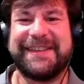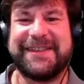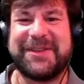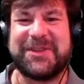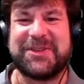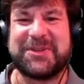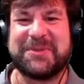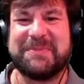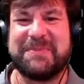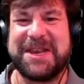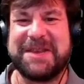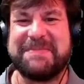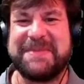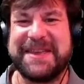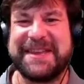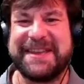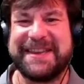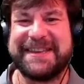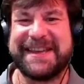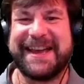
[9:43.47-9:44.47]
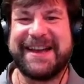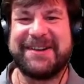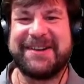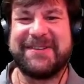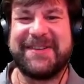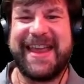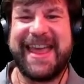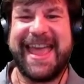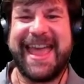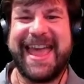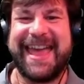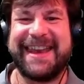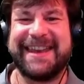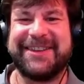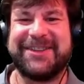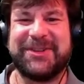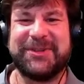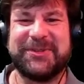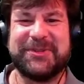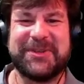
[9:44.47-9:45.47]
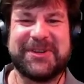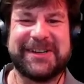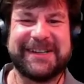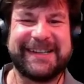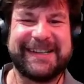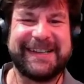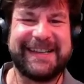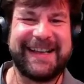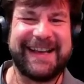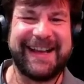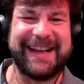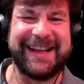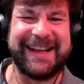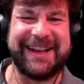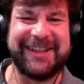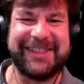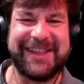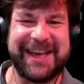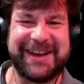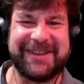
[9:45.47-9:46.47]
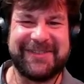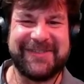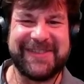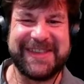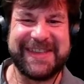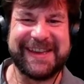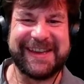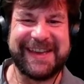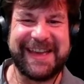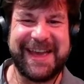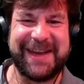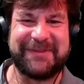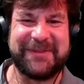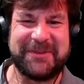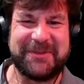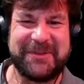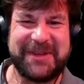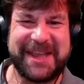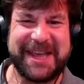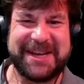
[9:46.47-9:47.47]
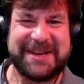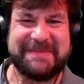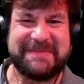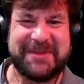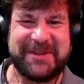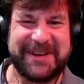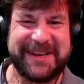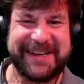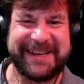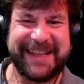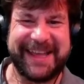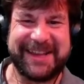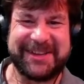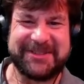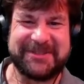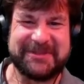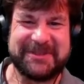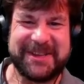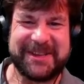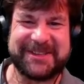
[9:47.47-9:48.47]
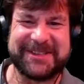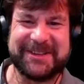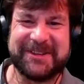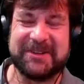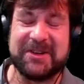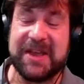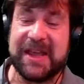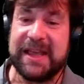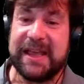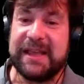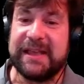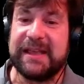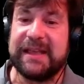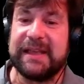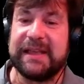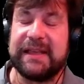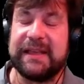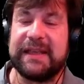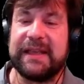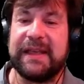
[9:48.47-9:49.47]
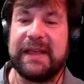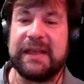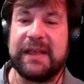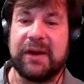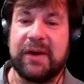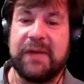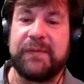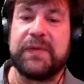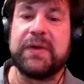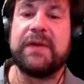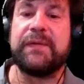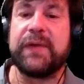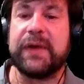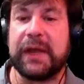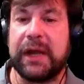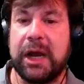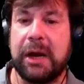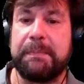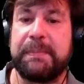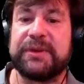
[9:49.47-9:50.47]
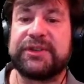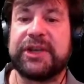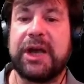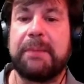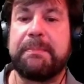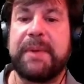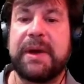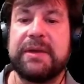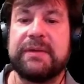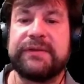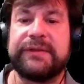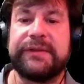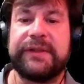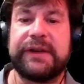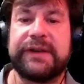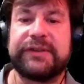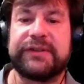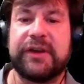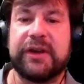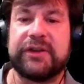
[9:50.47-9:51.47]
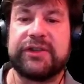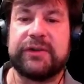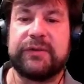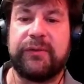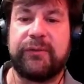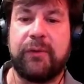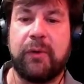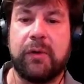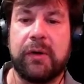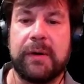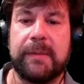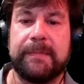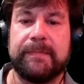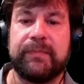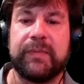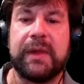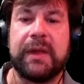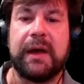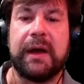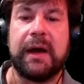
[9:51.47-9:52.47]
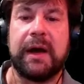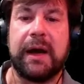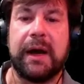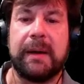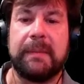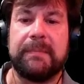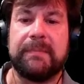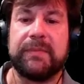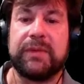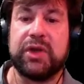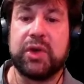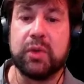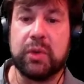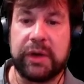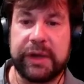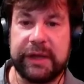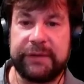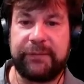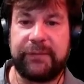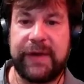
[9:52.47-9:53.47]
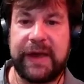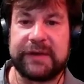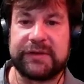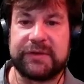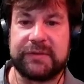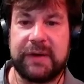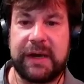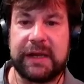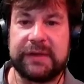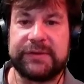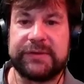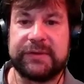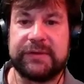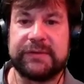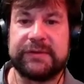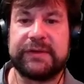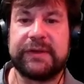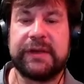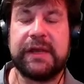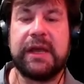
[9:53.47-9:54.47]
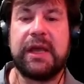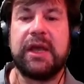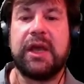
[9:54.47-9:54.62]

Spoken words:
Submiti being down added to a lot of the effort we had to put in last week. So, if you can help us out by using the discussion forum, you will get faster answers.